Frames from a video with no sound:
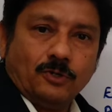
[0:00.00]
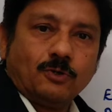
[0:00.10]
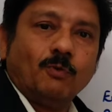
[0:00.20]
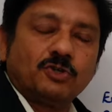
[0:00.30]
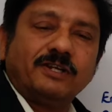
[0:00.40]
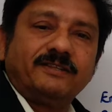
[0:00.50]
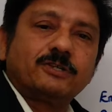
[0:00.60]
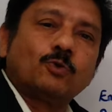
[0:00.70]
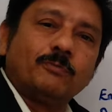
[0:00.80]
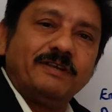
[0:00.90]
So mostly
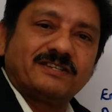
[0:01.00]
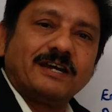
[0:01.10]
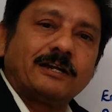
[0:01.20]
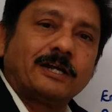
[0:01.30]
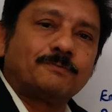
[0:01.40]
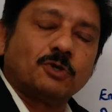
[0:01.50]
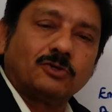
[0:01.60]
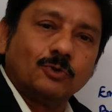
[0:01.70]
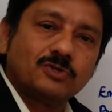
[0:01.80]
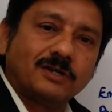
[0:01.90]
this could be startups or
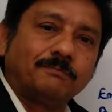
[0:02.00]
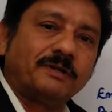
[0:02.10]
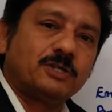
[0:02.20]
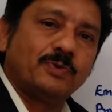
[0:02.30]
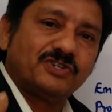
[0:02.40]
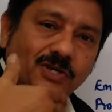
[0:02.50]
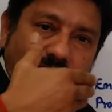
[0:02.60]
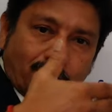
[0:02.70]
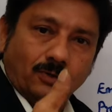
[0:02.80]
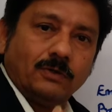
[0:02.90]
those companies which
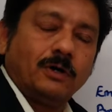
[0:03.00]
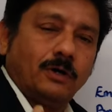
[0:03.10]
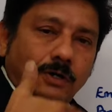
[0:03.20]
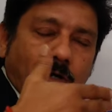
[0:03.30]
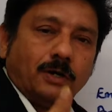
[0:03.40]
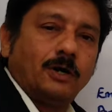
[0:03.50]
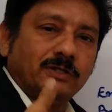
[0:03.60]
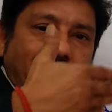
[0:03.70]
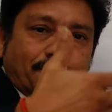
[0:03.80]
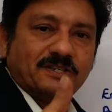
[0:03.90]
are
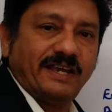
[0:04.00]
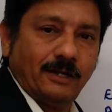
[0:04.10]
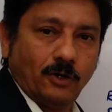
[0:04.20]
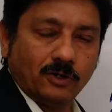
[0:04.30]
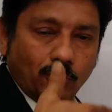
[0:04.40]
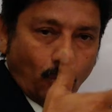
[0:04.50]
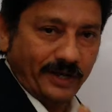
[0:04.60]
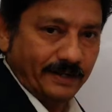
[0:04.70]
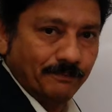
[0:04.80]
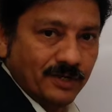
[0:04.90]
on the upscale, on
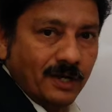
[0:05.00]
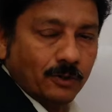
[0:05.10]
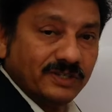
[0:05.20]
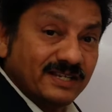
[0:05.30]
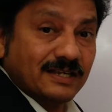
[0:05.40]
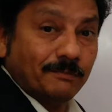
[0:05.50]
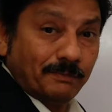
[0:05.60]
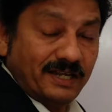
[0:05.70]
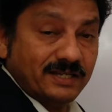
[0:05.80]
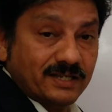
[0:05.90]
growing. Now these
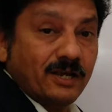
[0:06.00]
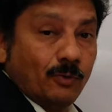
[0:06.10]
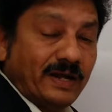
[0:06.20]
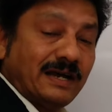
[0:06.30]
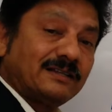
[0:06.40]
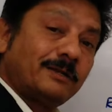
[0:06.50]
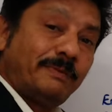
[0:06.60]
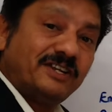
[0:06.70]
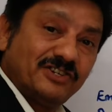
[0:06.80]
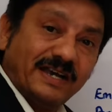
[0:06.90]
companies, when other
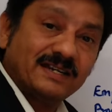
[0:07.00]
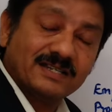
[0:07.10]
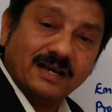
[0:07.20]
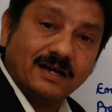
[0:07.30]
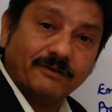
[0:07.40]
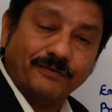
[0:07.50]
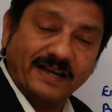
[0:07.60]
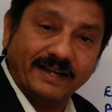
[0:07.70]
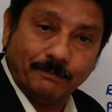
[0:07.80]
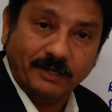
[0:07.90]
big giants are
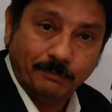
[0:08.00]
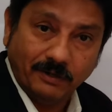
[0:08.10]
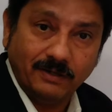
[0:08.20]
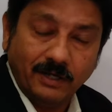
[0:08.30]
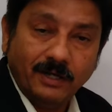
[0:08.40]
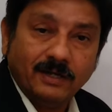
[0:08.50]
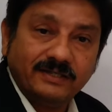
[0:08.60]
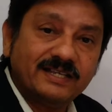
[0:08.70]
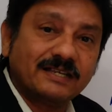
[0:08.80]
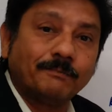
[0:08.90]
firing people,
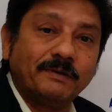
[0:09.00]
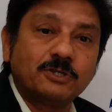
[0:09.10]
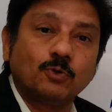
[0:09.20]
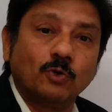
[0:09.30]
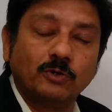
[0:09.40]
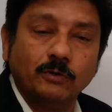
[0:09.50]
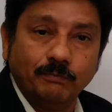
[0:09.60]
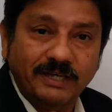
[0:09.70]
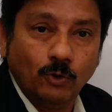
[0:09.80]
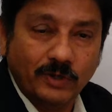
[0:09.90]
these companies could
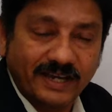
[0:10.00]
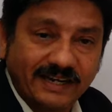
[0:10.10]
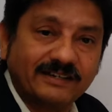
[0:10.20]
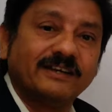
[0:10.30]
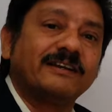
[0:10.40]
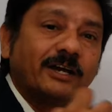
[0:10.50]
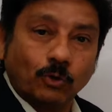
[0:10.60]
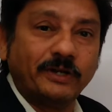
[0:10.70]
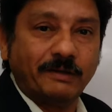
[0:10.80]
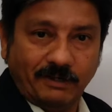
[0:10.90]
be looking at
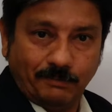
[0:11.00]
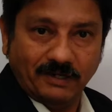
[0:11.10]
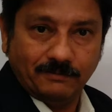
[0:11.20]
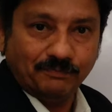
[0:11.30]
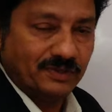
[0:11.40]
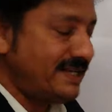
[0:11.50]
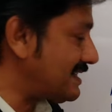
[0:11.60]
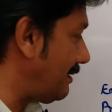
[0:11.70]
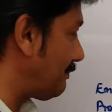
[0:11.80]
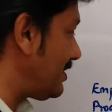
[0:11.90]
recruiting people.
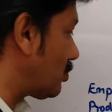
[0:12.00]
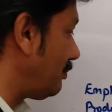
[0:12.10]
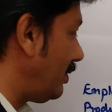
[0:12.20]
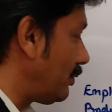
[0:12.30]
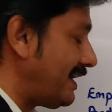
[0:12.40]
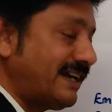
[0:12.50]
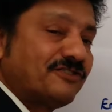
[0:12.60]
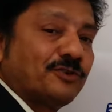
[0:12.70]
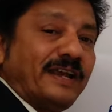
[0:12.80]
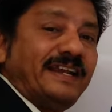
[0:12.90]
These companies could be looking
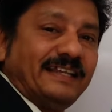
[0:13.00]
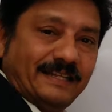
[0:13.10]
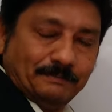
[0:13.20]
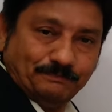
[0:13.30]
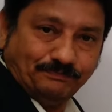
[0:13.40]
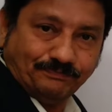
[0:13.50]
at training them.